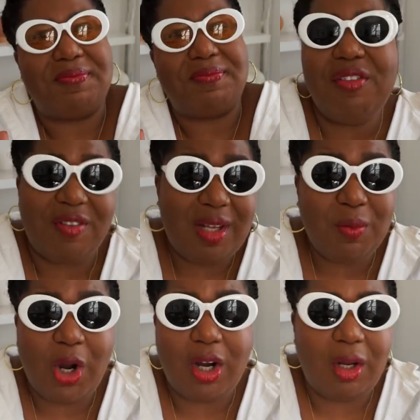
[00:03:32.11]
The fun
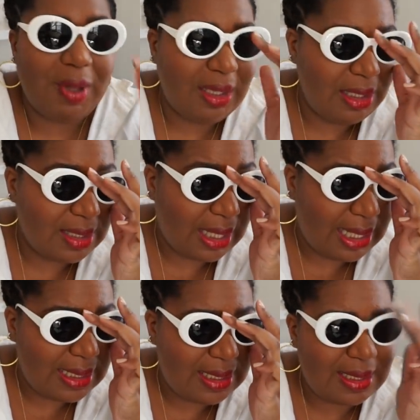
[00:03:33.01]
part about these
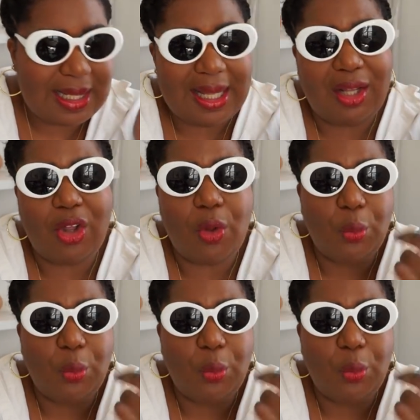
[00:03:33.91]
glasses is that